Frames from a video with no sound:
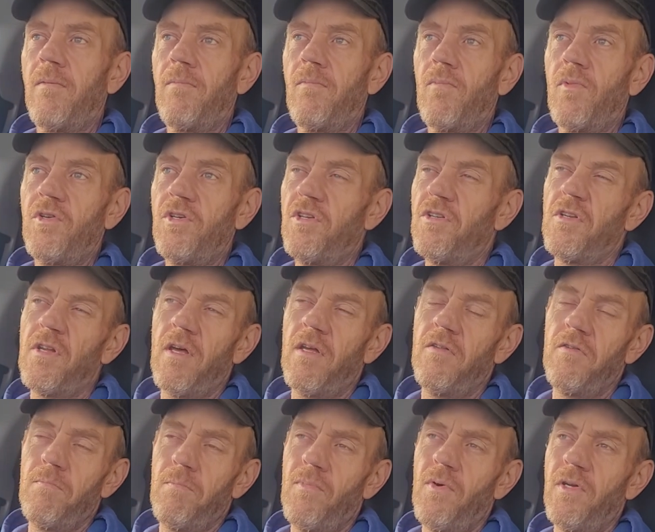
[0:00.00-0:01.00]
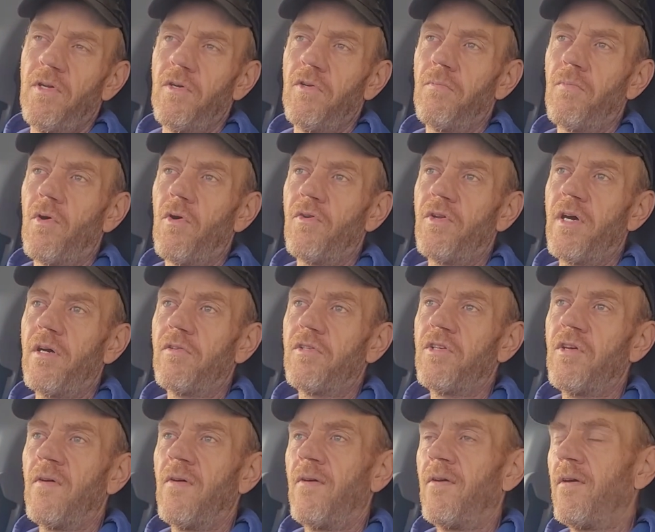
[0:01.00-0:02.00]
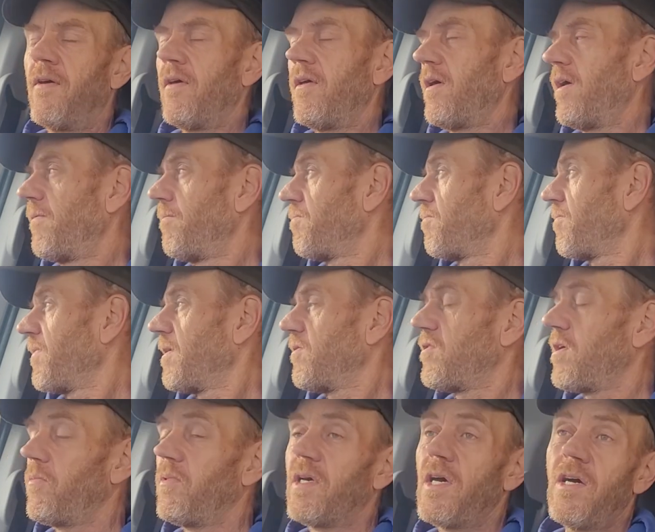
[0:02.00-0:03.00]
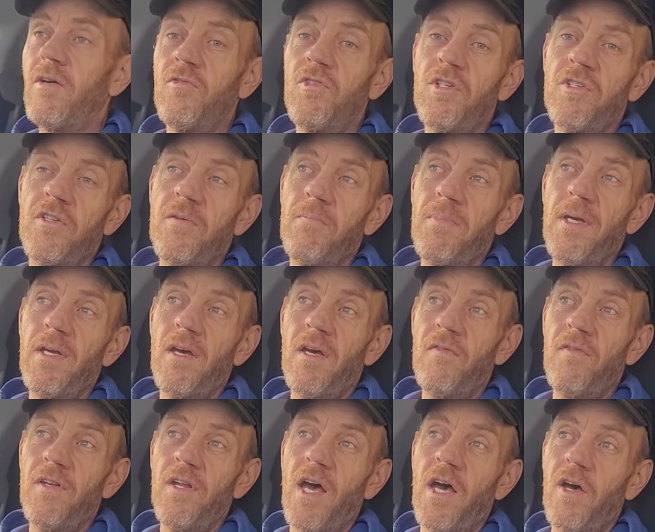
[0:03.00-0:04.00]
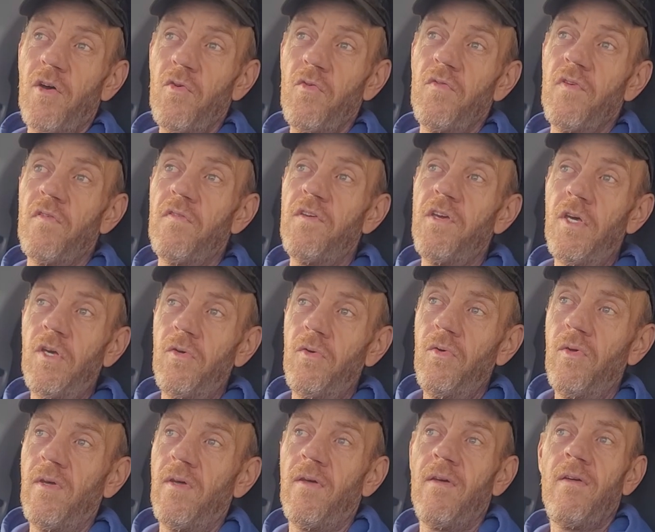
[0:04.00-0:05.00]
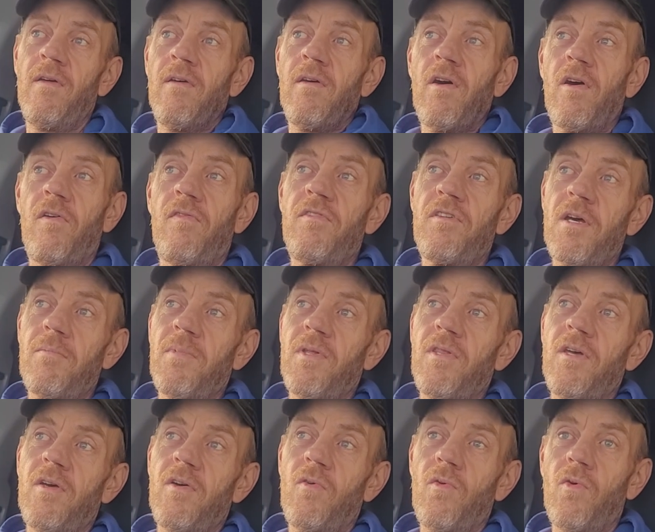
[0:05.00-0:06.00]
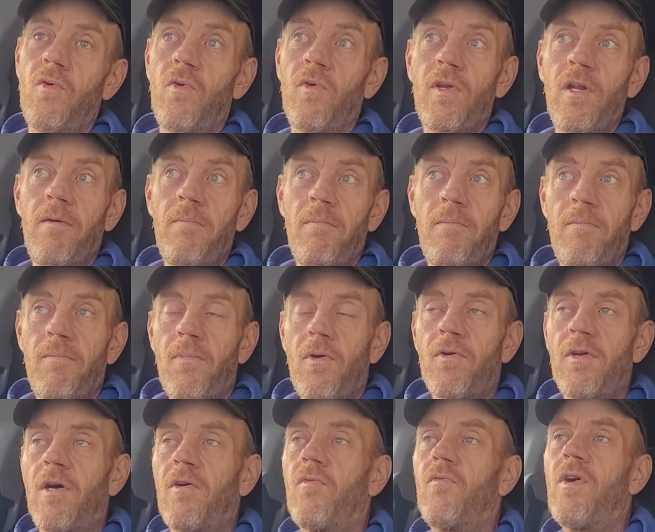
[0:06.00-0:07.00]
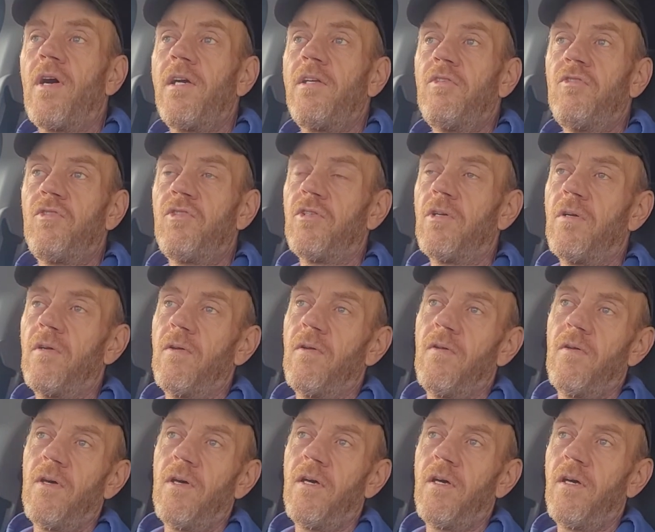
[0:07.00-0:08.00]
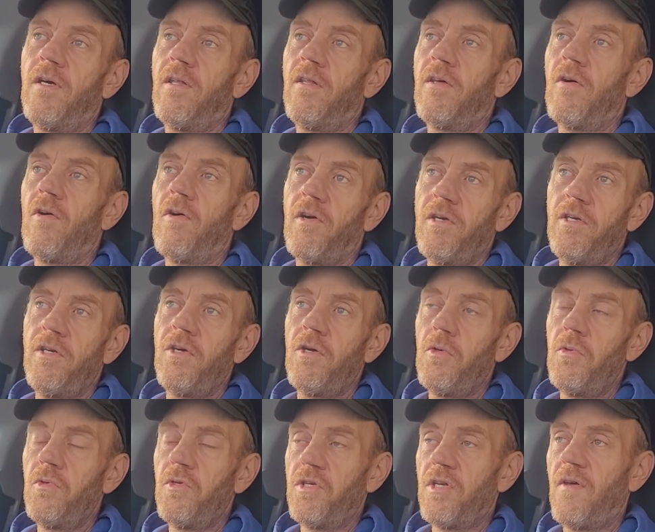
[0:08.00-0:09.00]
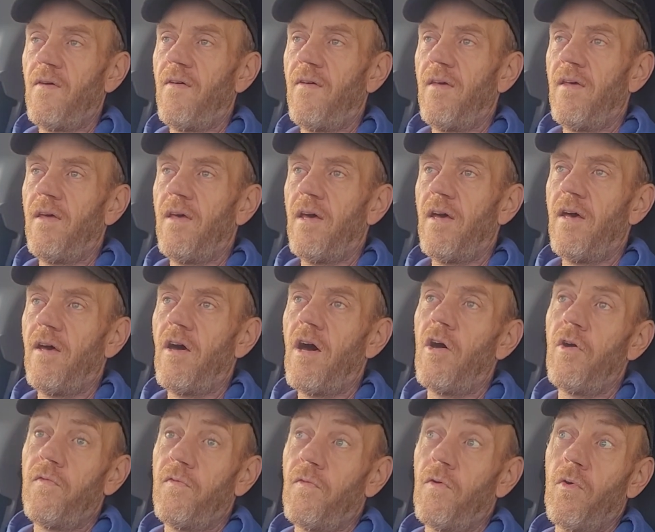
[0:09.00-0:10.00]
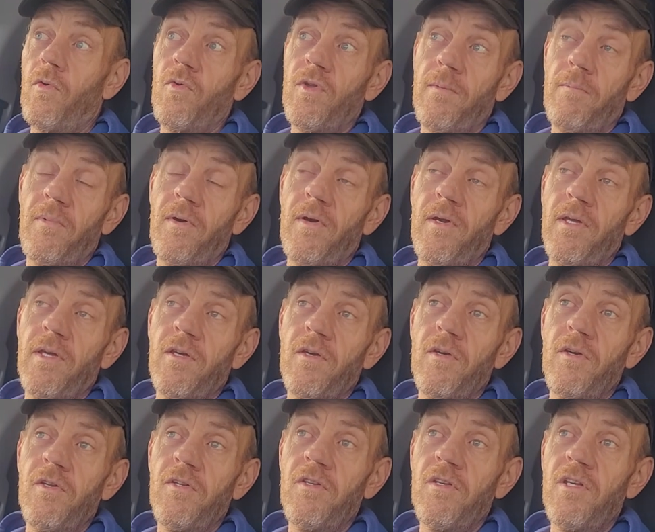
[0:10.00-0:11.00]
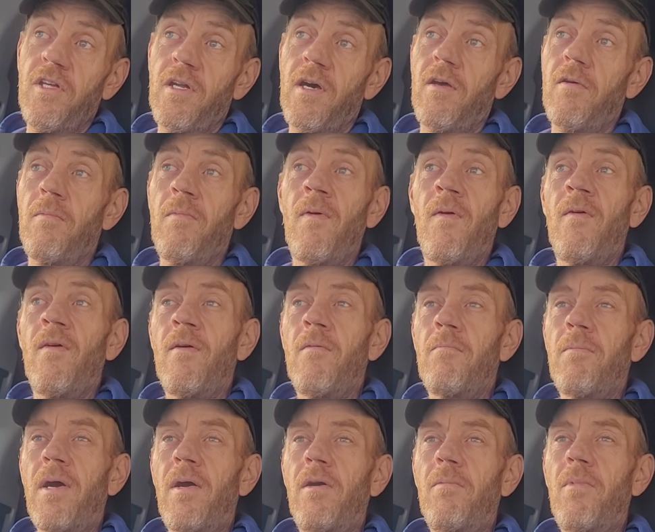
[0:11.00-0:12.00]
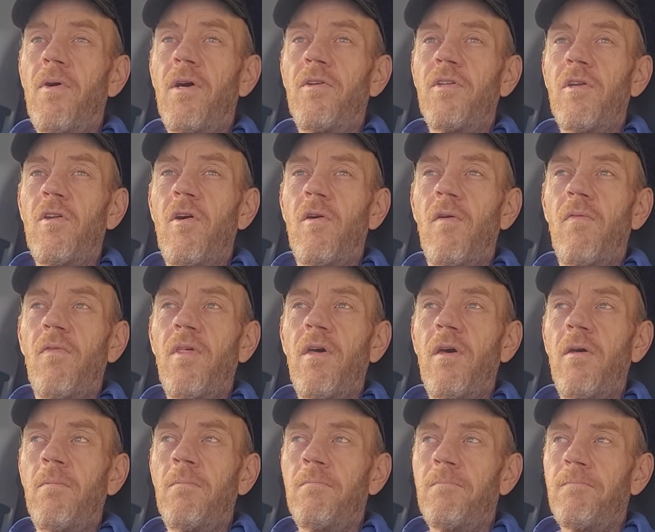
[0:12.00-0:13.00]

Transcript: which is a pretty good product. So there we go, just a bit of an overview of some of the Autoglym product range that I use. Overall, they're pretty good. You know, bearing in mind a lot of the